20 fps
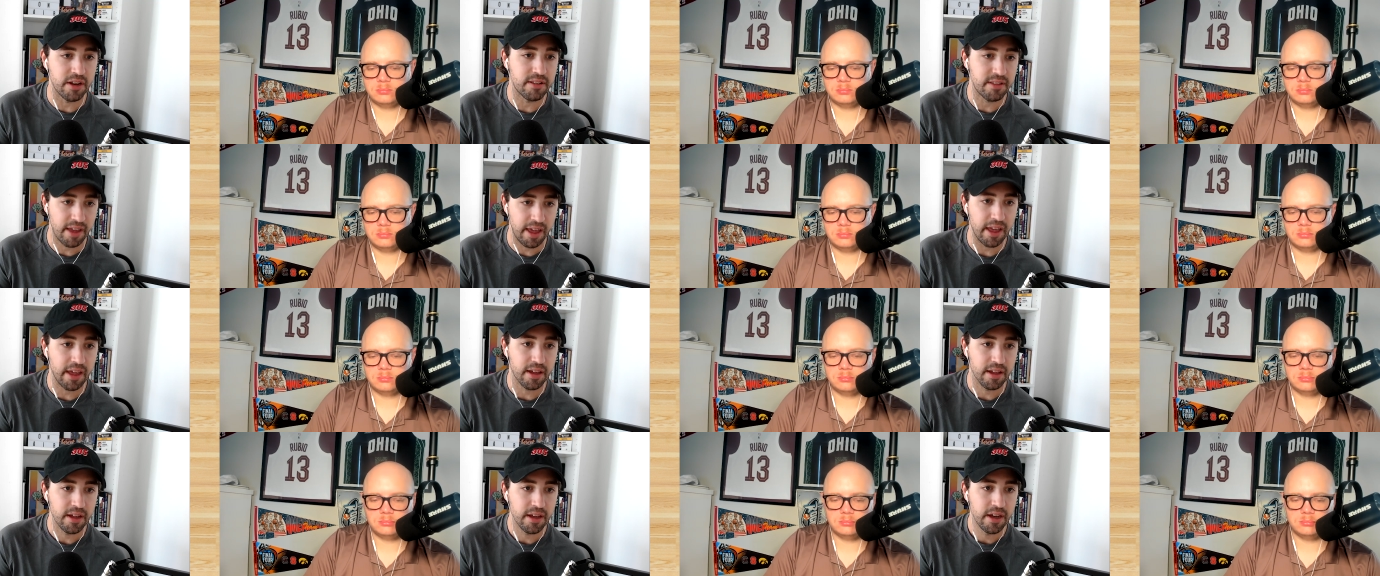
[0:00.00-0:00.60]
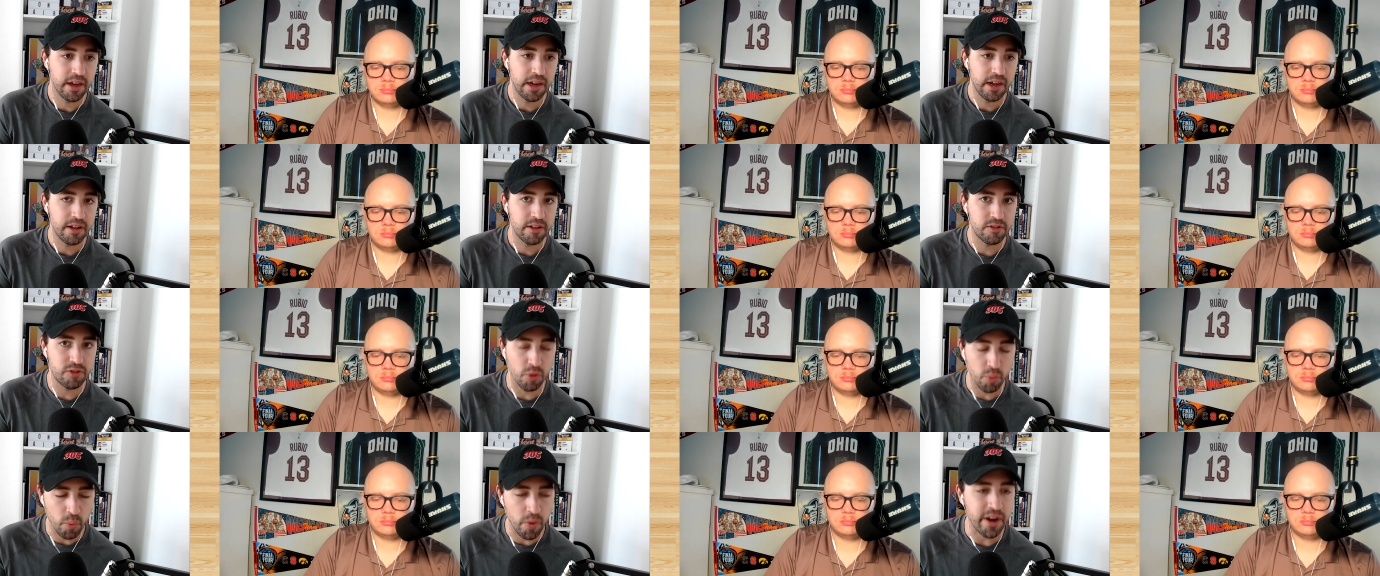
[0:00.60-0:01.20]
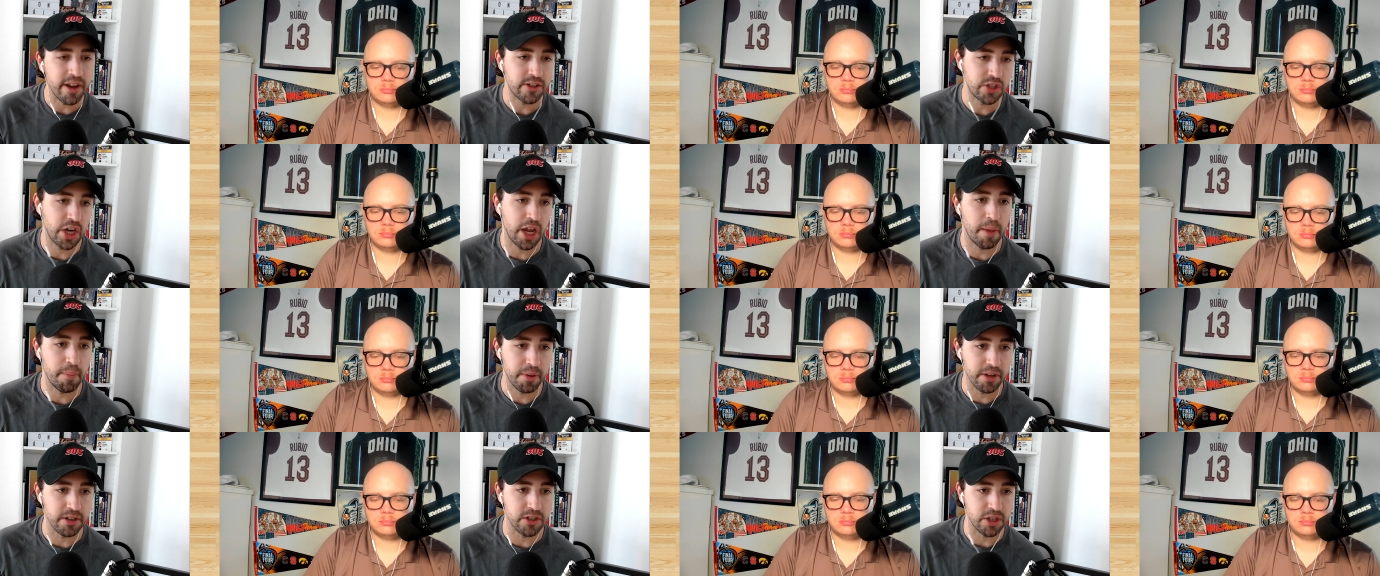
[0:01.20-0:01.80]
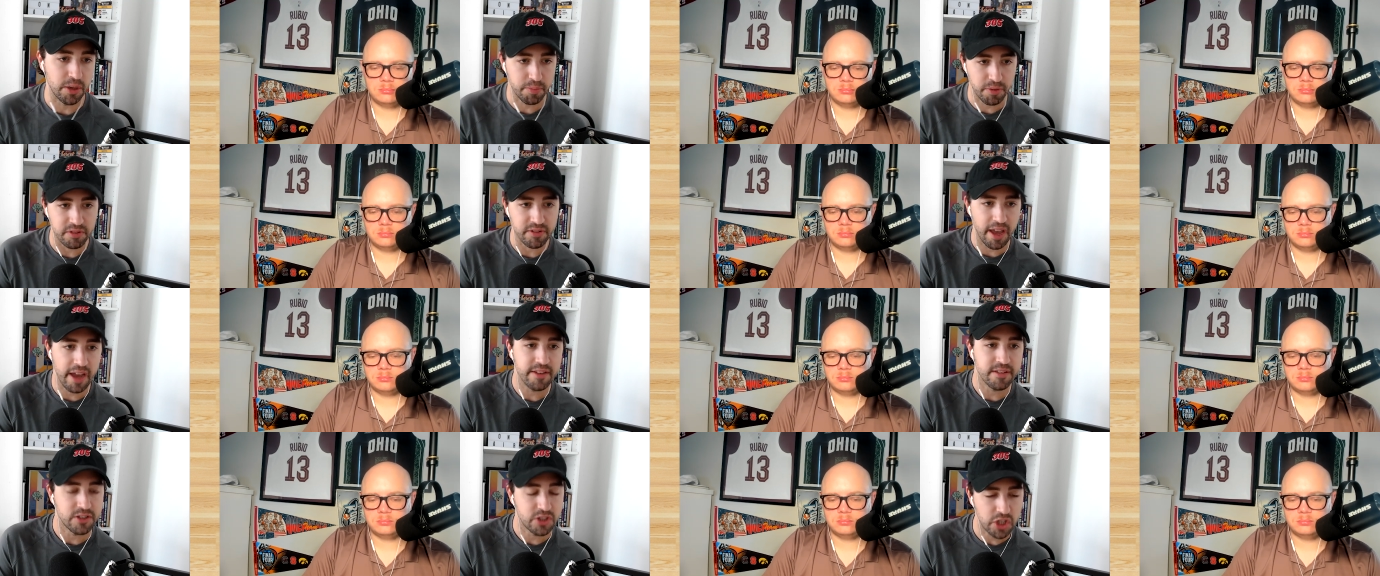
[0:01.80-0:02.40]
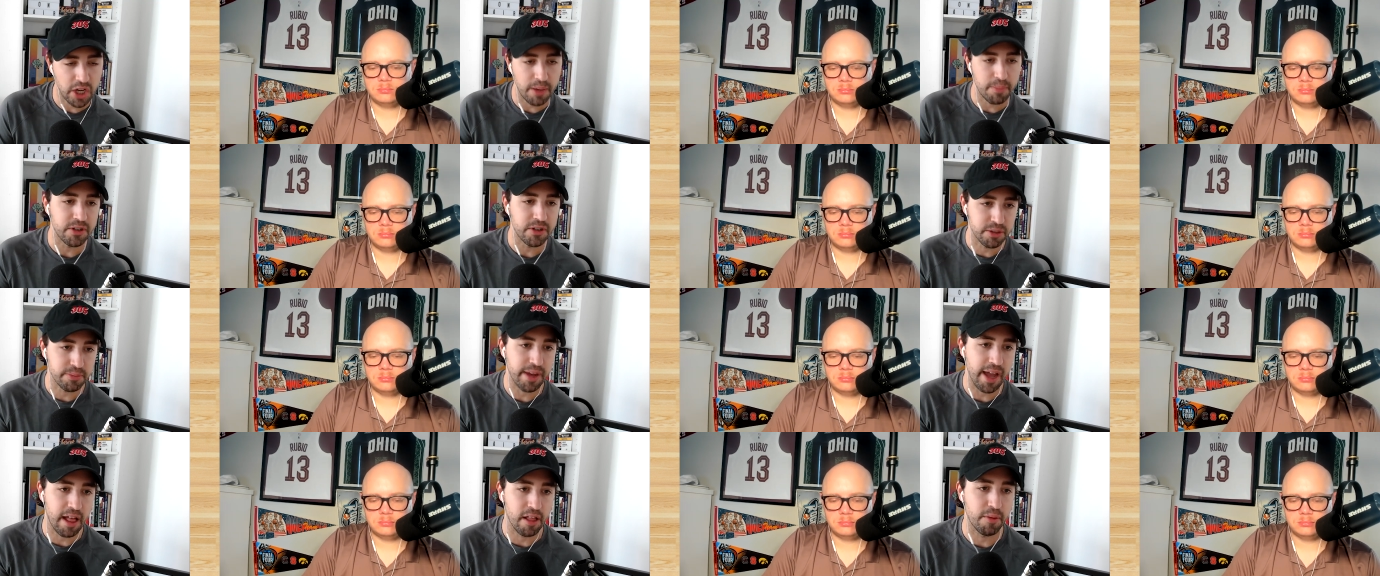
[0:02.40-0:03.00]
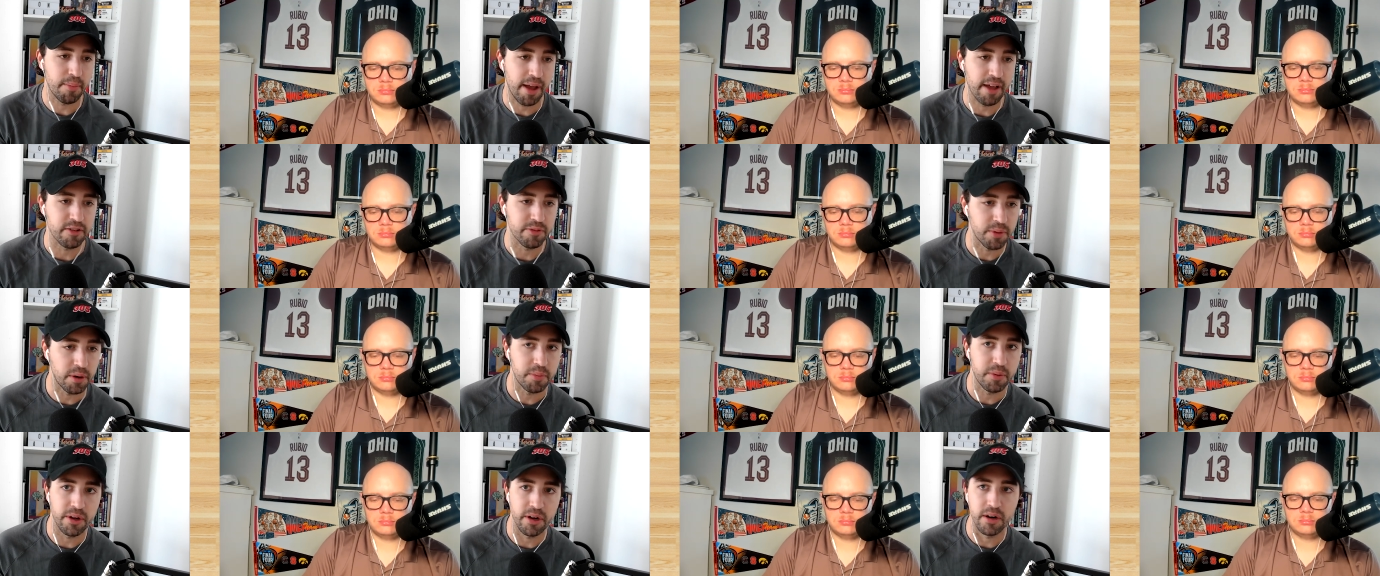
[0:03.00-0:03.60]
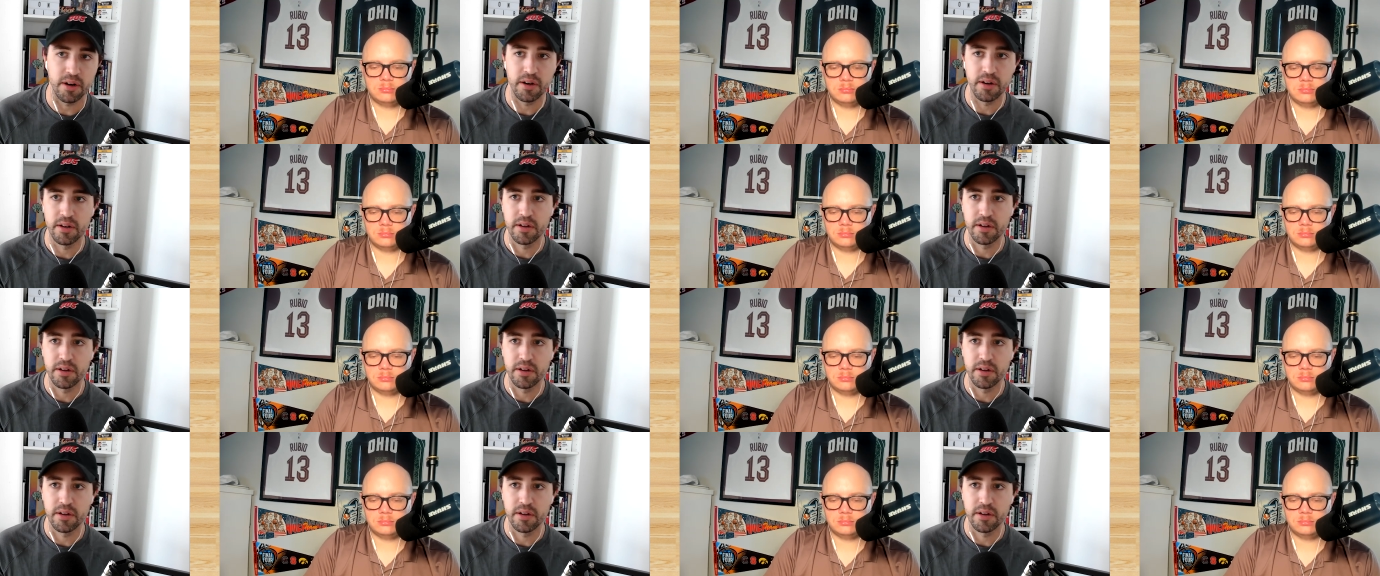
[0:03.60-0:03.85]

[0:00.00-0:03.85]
Speaker 1: to take to win a championship. This guy's a championship caliber basketball player.